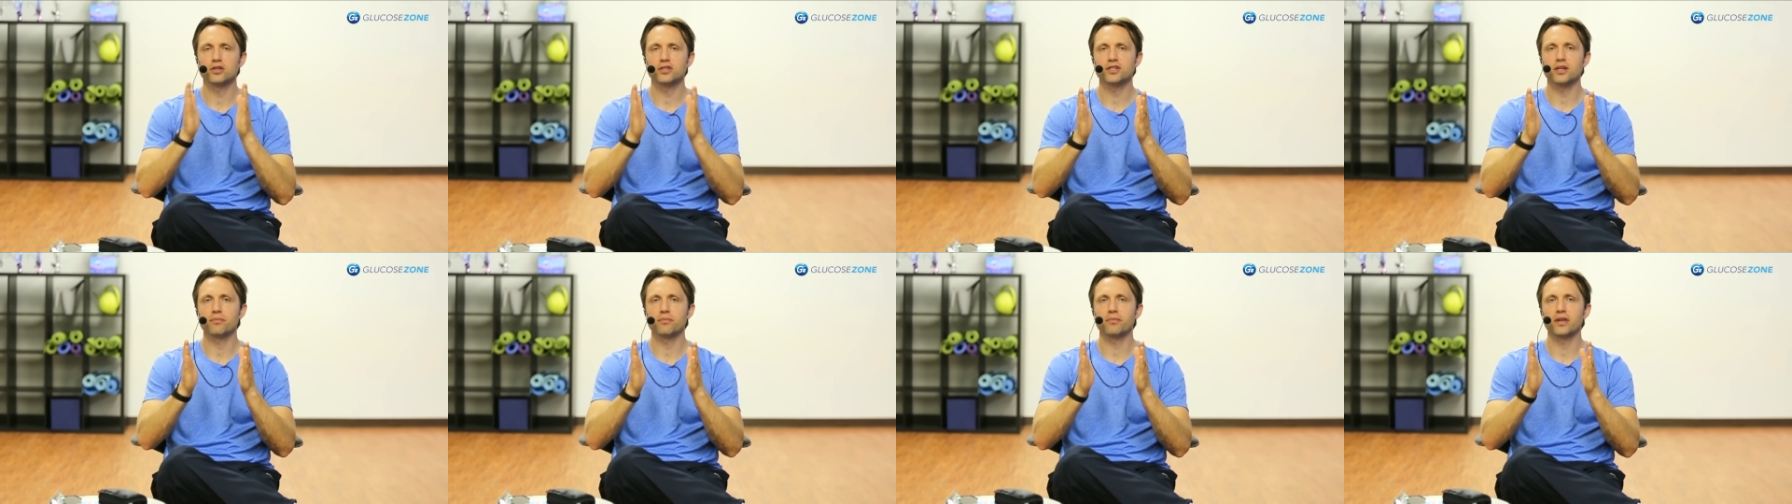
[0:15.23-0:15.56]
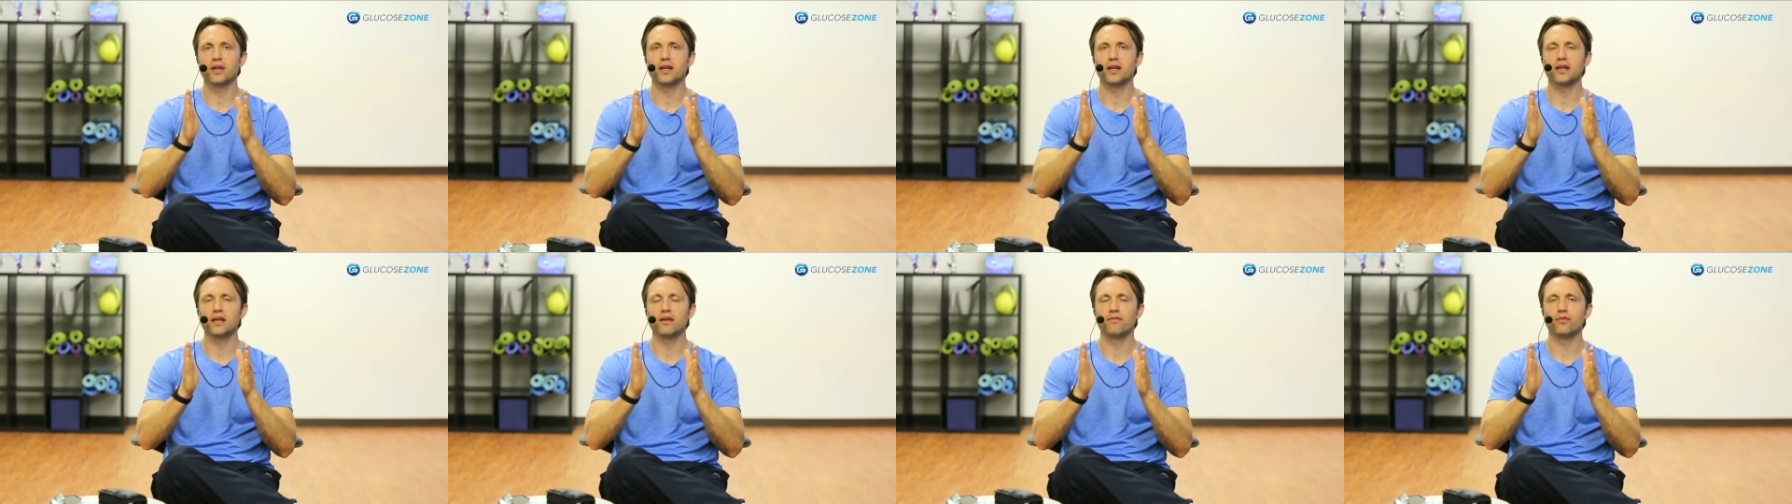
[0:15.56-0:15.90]
First,
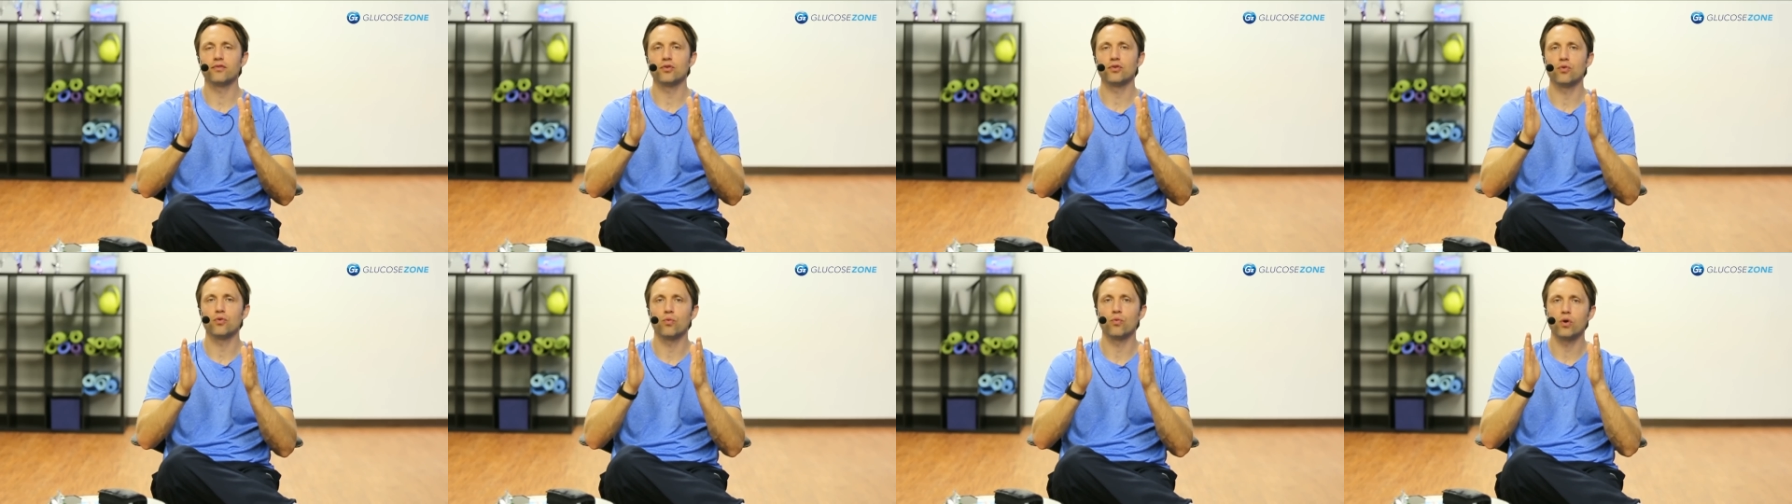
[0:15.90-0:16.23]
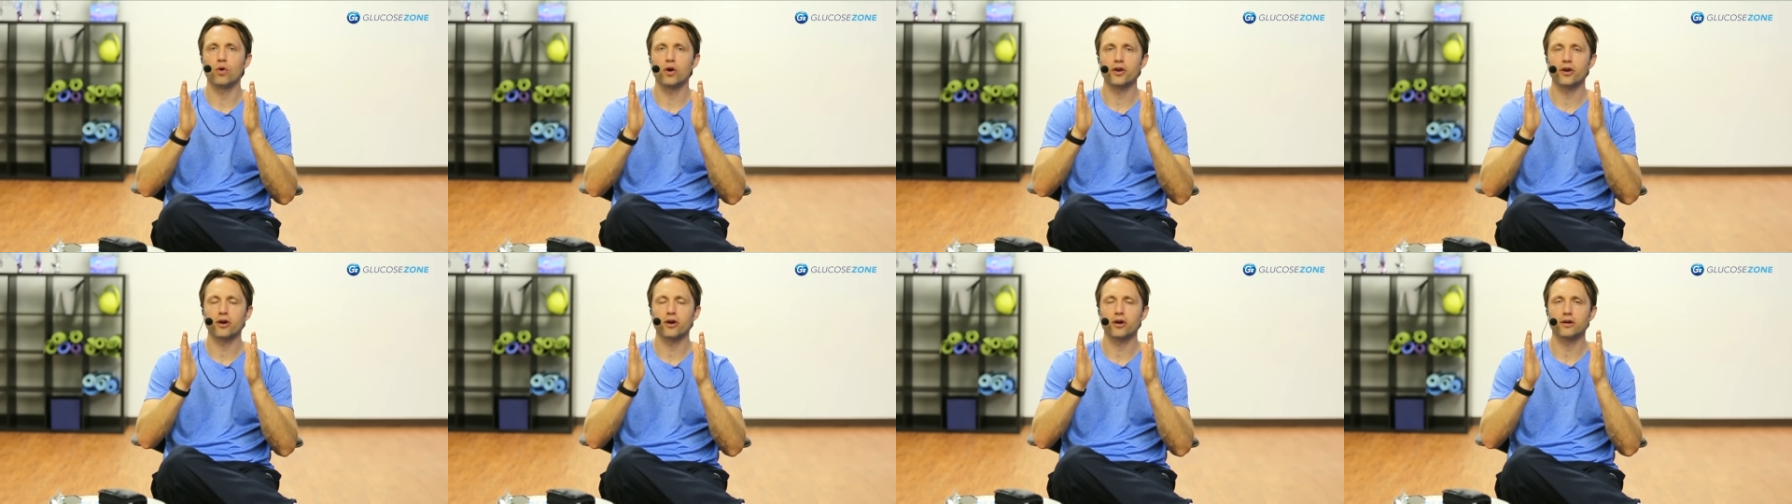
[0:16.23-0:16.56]
I'm going to give
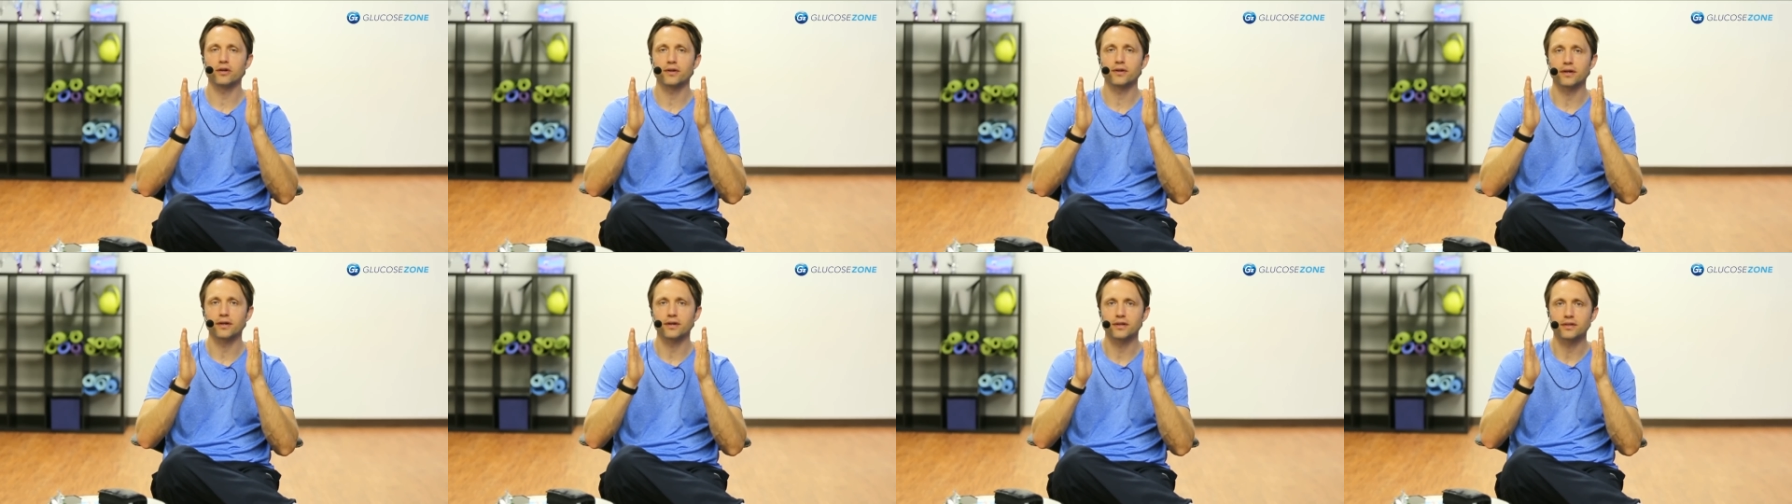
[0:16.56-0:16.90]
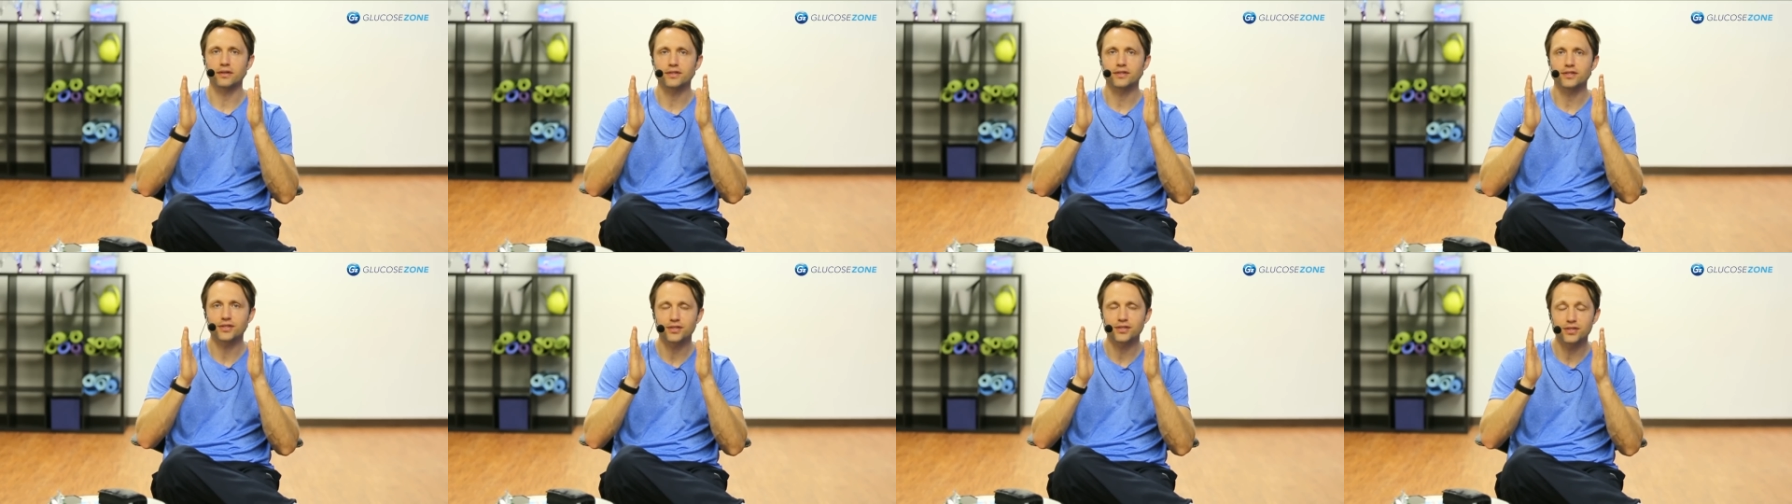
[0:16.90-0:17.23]
you what are
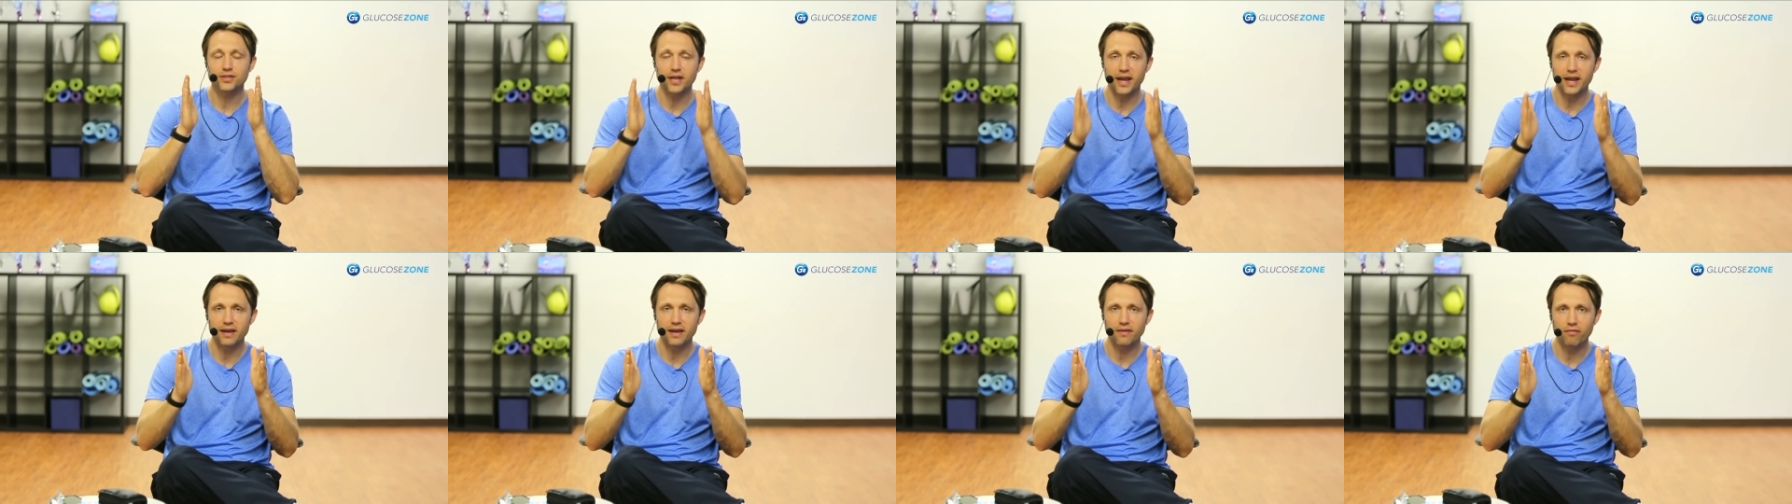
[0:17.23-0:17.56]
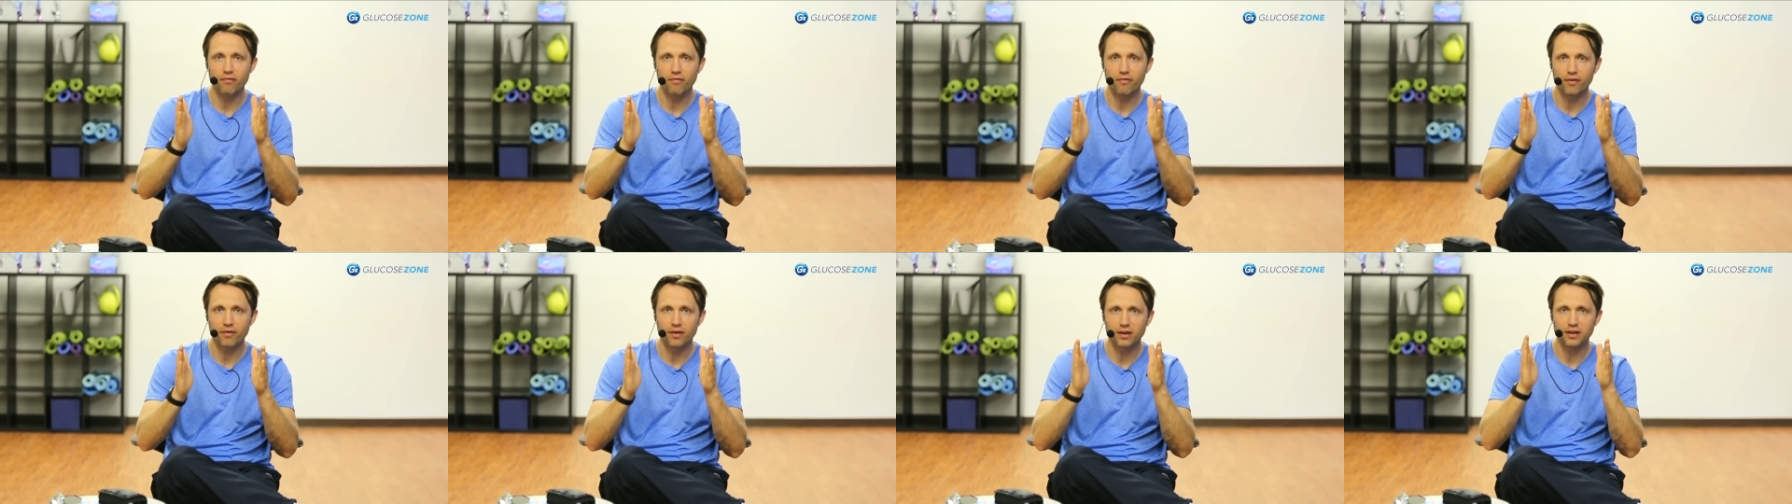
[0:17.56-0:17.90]

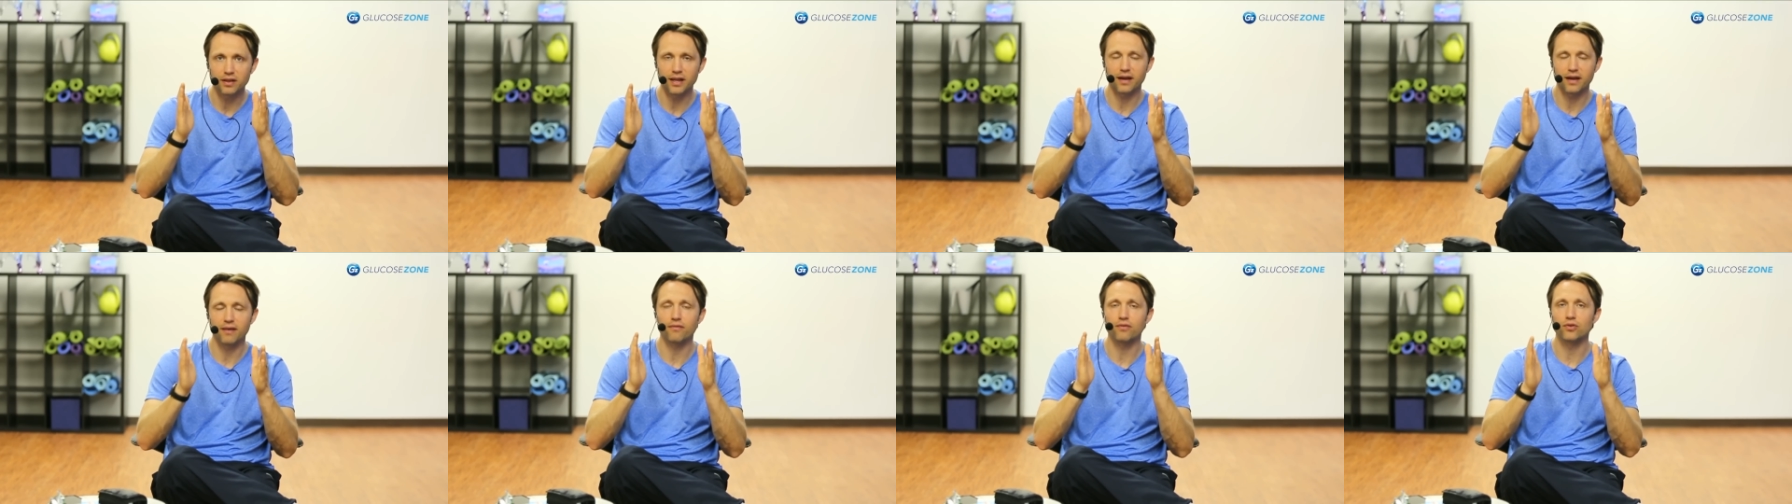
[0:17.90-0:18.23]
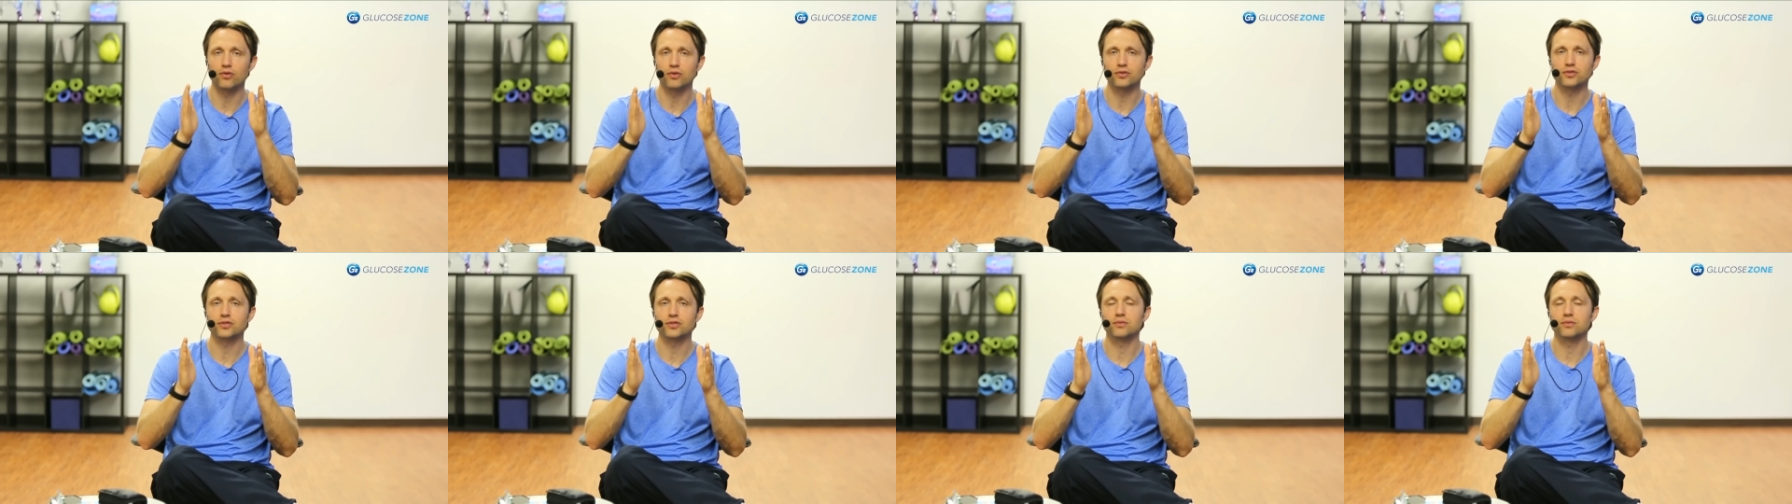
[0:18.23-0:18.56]
safe
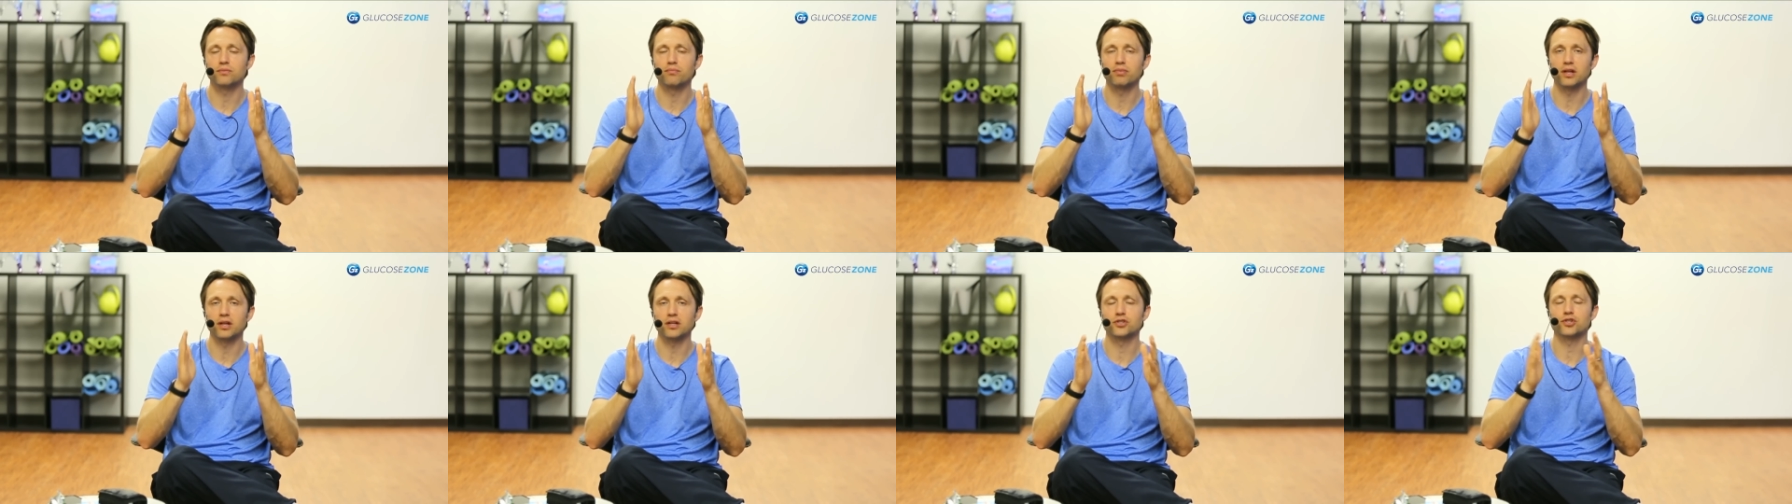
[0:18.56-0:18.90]
levels,